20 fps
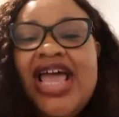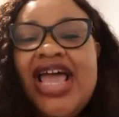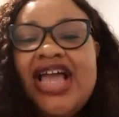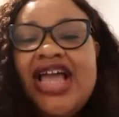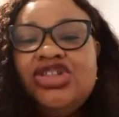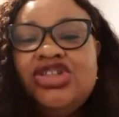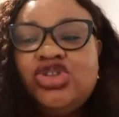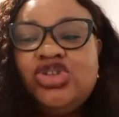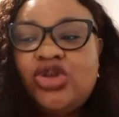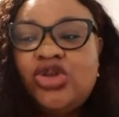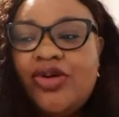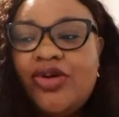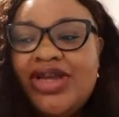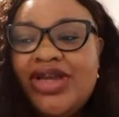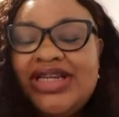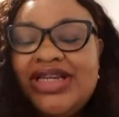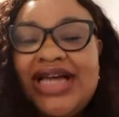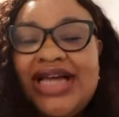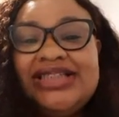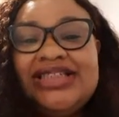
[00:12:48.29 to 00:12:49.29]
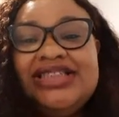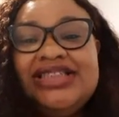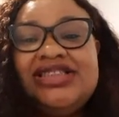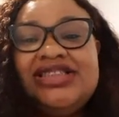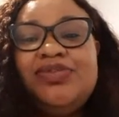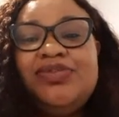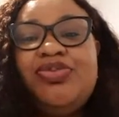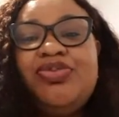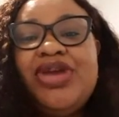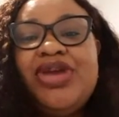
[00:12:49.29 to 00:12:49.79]
ensuring that
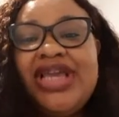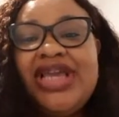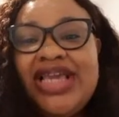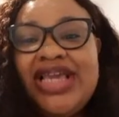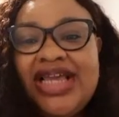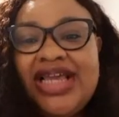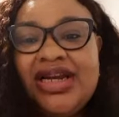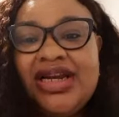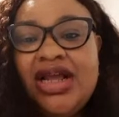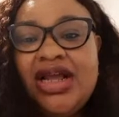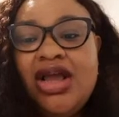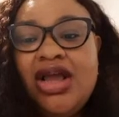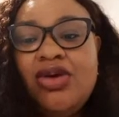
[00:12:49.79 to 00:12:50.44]
it's bringing